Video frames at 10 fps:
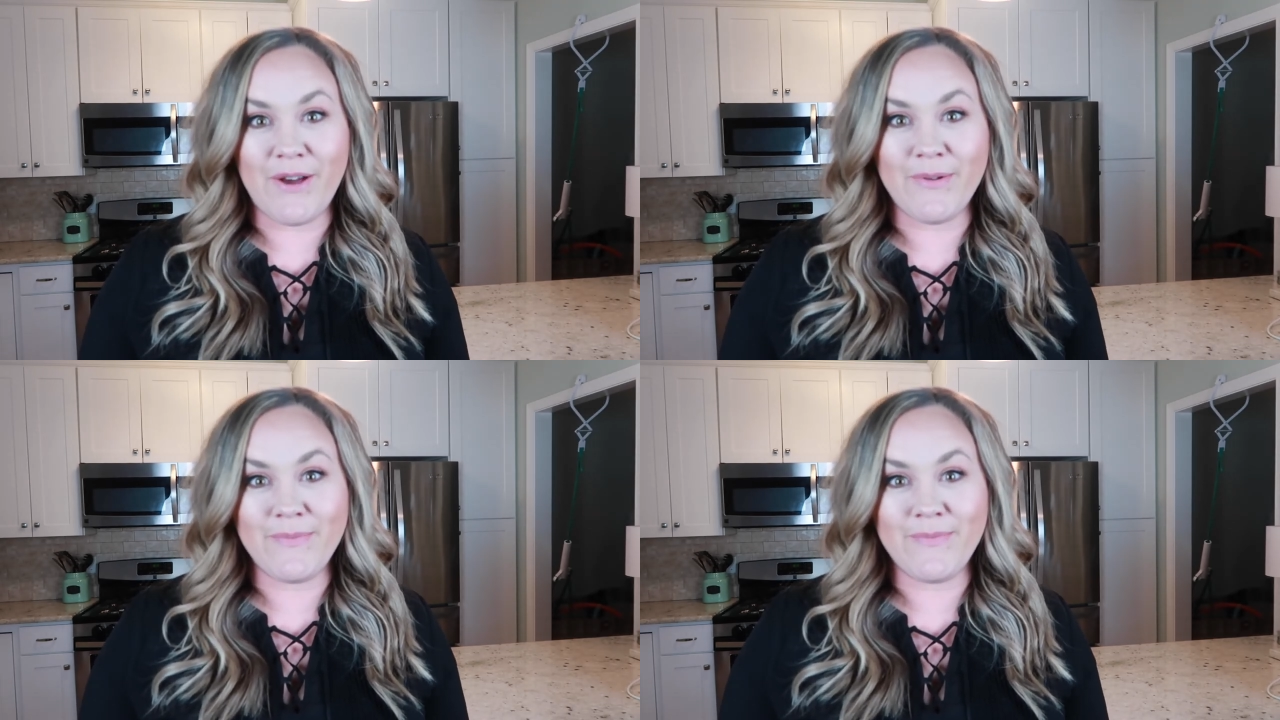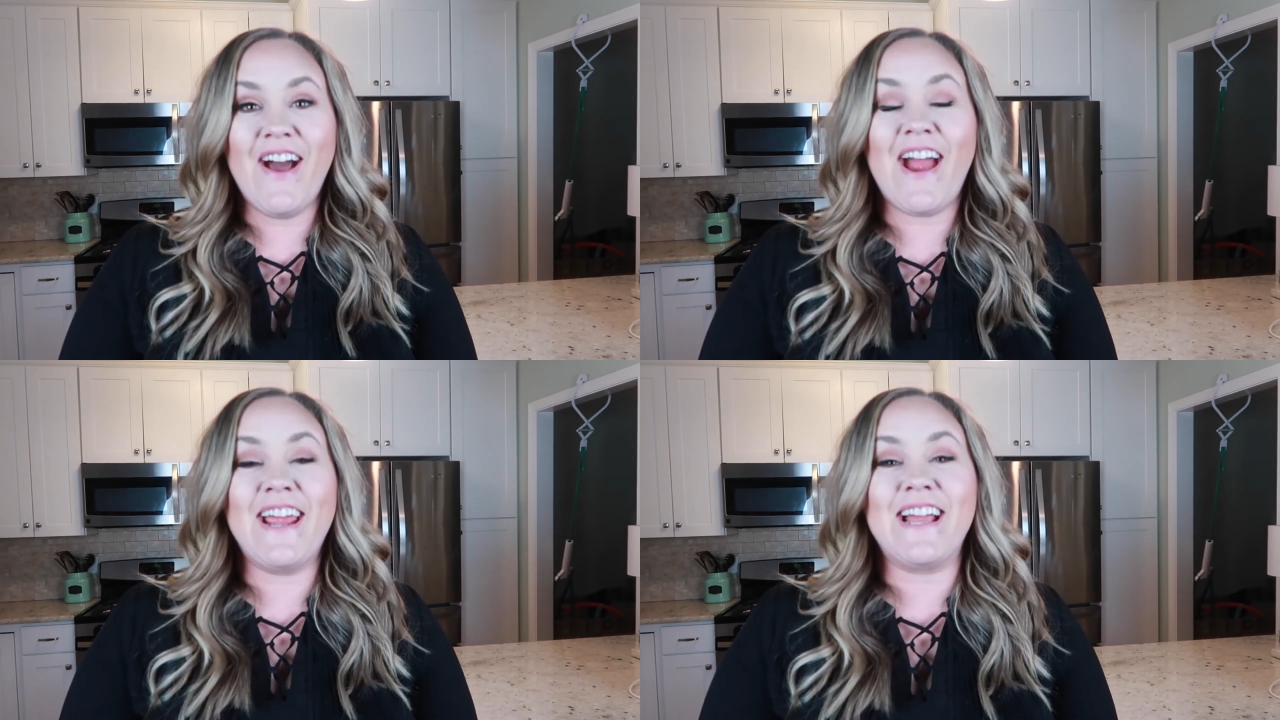All
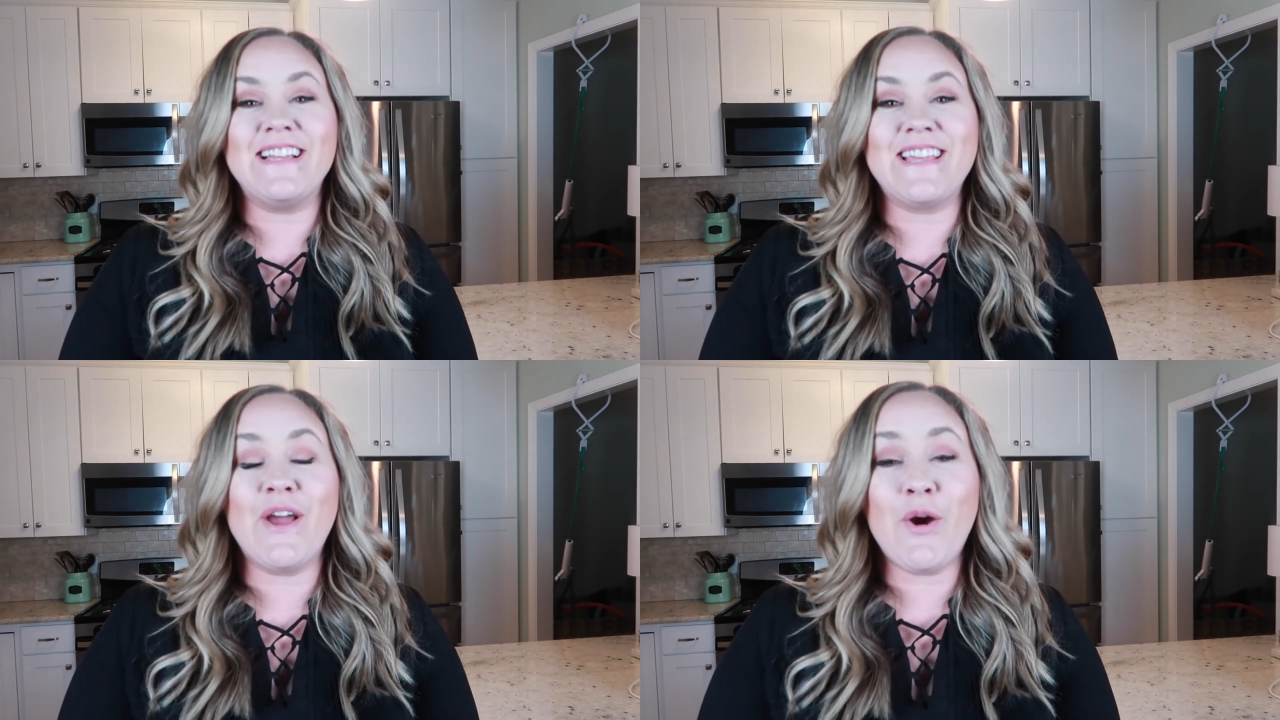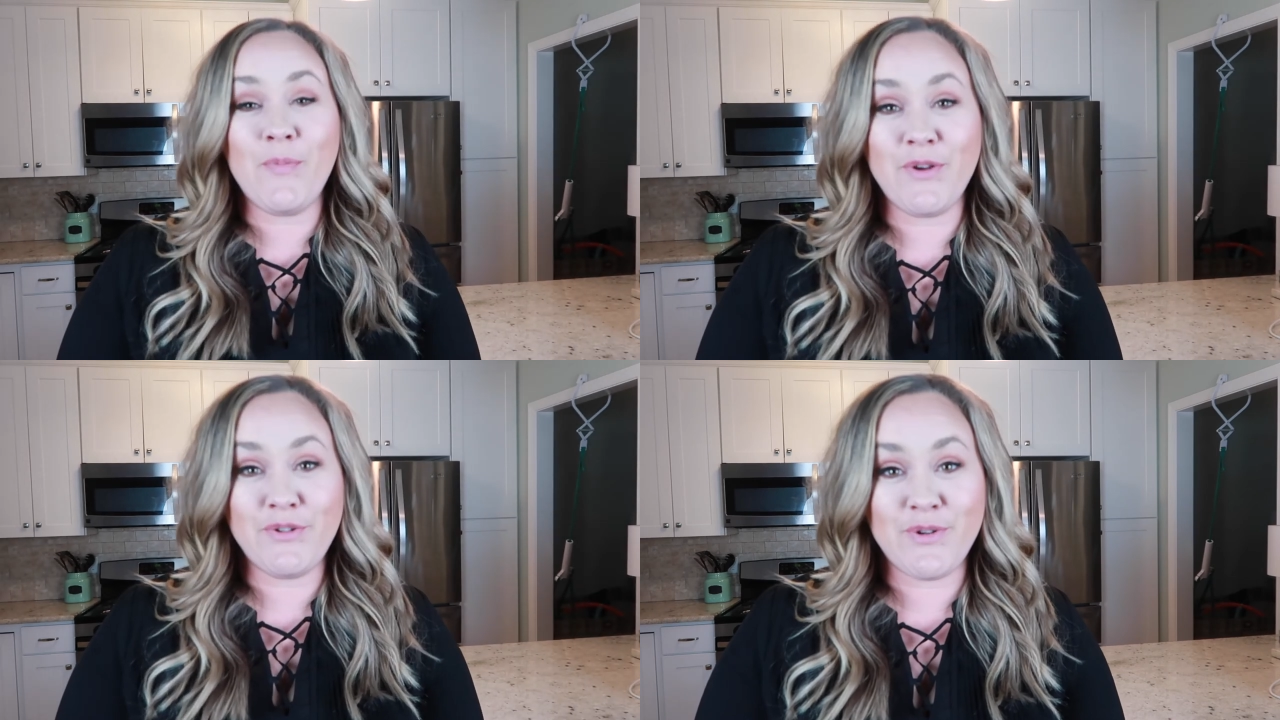right, guys, I
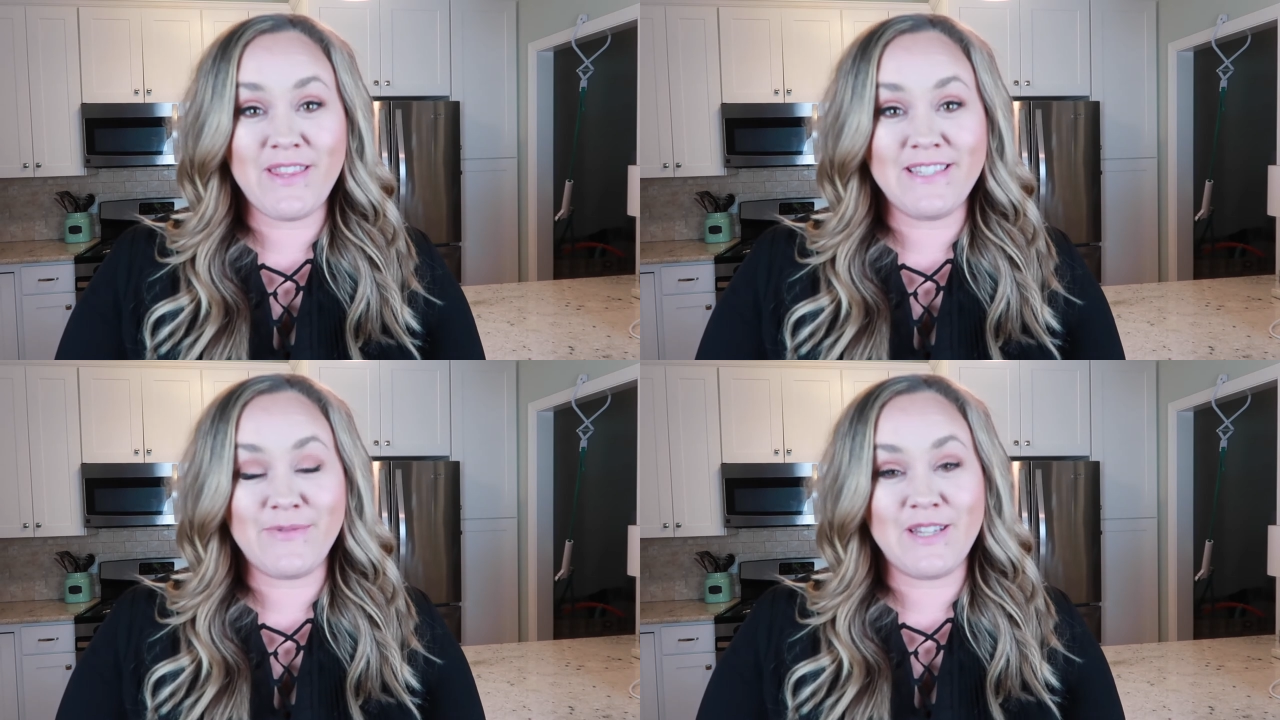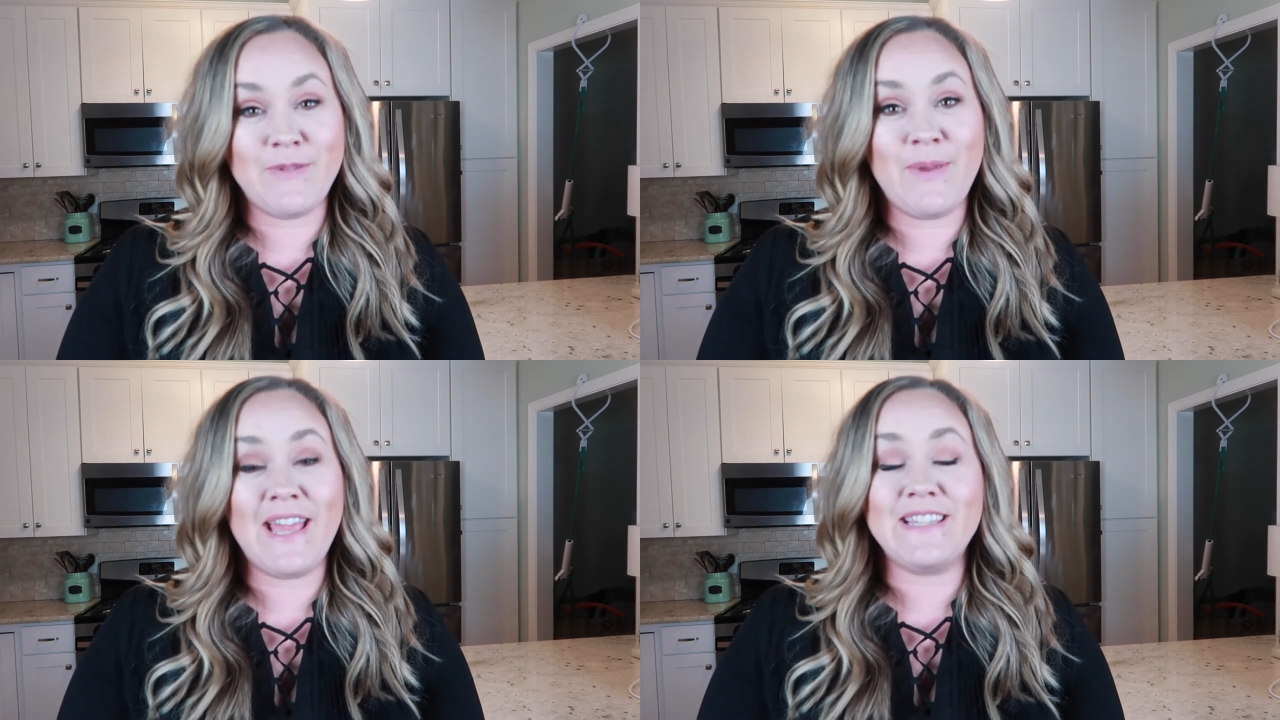hope you enjoy this
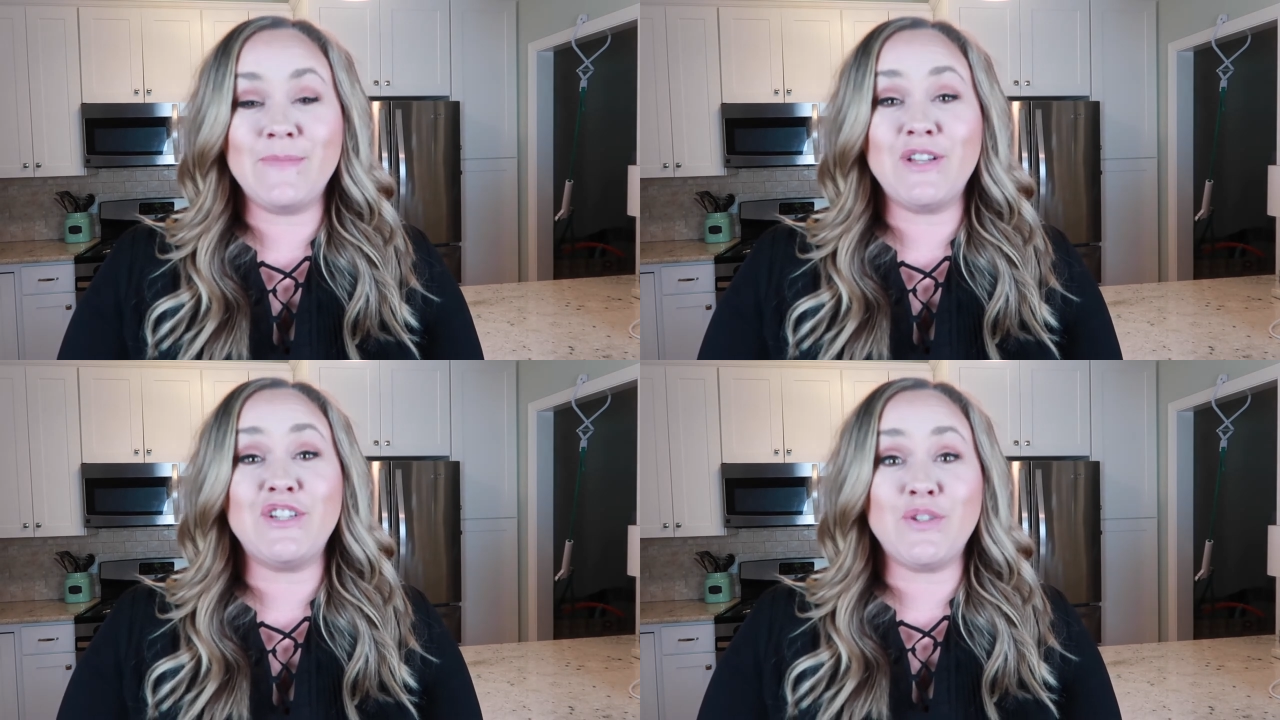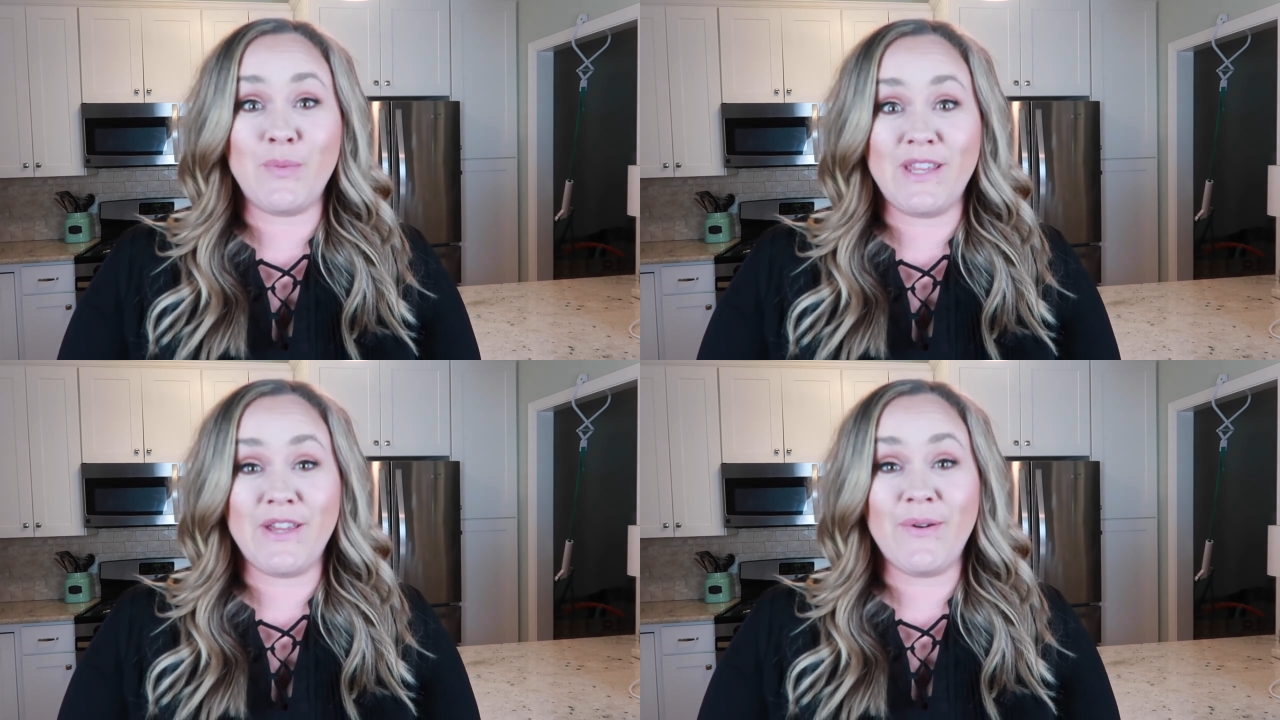recipe as much as
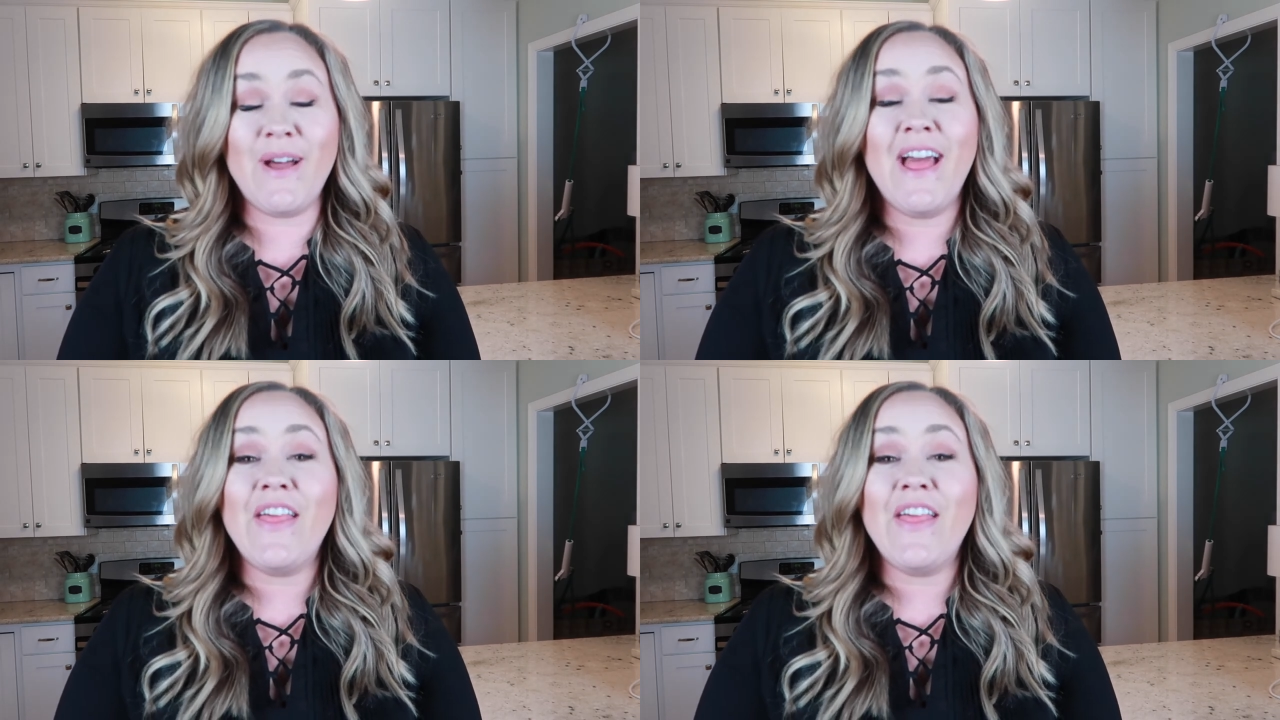we do.